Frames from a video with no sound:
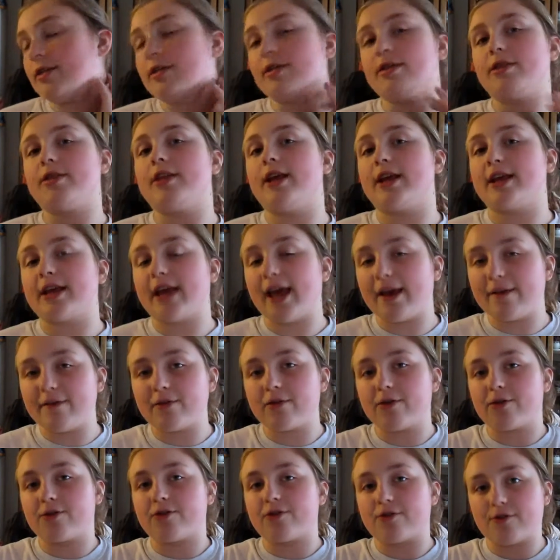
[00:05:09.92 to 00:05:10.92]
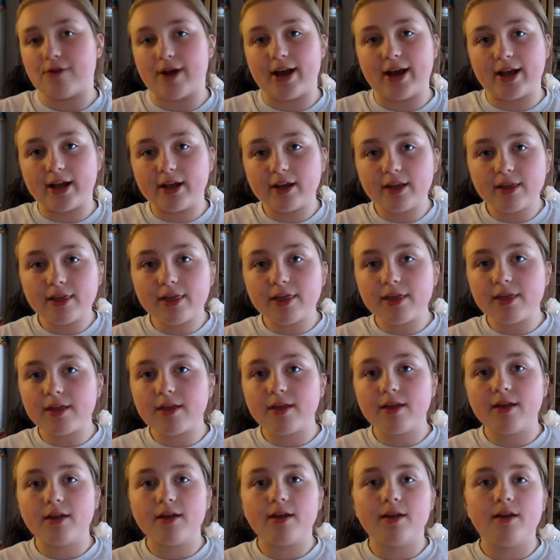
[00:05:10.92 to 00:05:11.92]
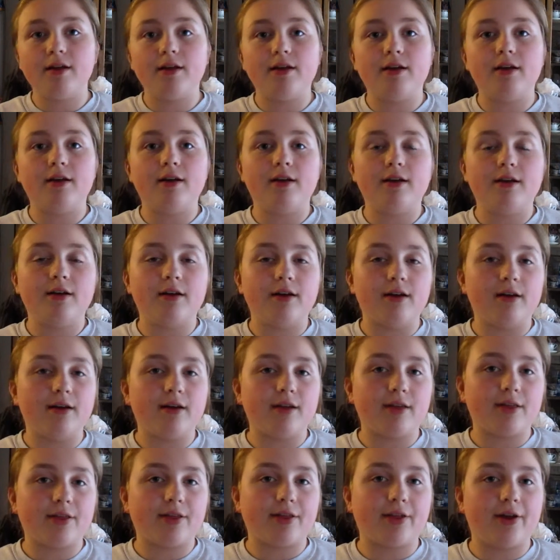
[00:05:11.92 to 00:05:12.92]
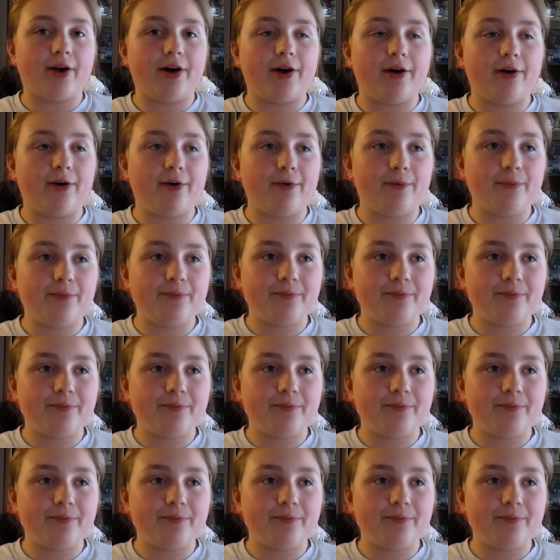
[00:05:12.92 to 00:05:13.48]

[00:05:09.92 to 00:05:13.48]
they gave her strength. So